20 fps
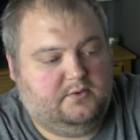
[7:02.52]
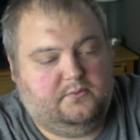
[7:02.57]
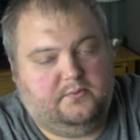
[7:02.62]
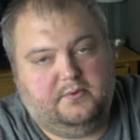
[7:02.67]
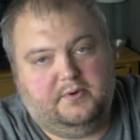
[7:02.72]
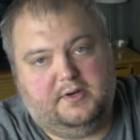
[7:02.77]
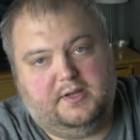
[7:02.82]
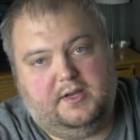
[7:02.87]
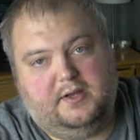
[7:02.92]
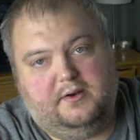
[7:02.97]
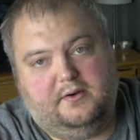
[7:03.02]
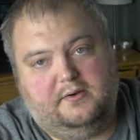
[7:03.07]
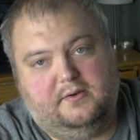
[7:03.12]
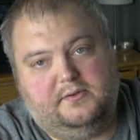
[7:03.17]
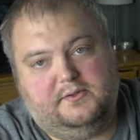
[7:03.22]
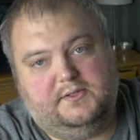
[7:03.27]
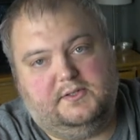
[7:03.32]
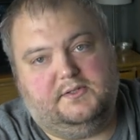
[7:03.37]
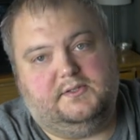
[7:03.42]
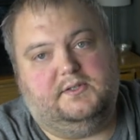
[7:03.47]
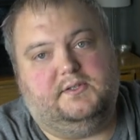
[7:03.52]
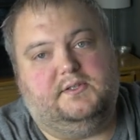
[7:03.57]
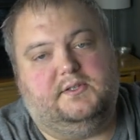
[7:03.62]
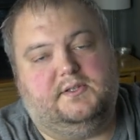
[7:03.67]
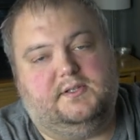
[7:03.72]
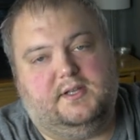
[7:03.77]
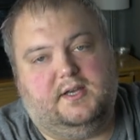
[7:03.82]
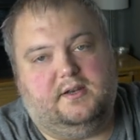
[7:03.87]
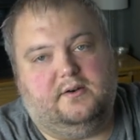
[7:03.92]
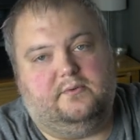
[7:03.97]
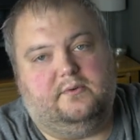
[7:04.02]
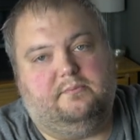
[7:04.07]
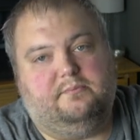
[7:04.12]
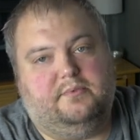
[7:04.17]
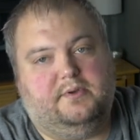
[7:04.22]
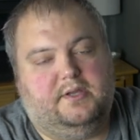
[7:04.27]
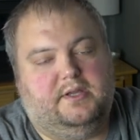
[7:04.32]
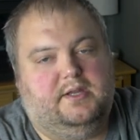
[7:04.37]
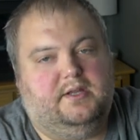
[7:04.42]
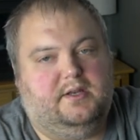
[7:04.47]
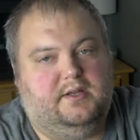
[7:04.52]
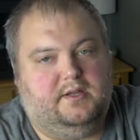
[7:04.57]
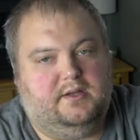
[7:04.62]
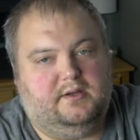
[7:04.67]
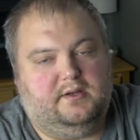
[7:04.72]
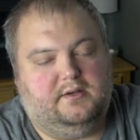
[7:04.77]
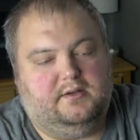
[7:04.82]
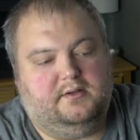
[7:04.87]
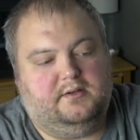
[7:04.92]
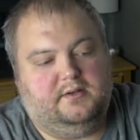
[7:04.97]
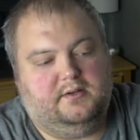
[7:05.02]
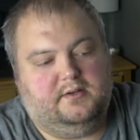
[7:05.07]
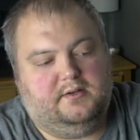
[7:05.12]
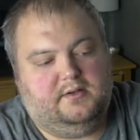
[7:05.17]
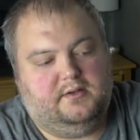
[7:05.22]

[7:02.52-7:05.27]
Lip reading: We're not, since this is not a repeating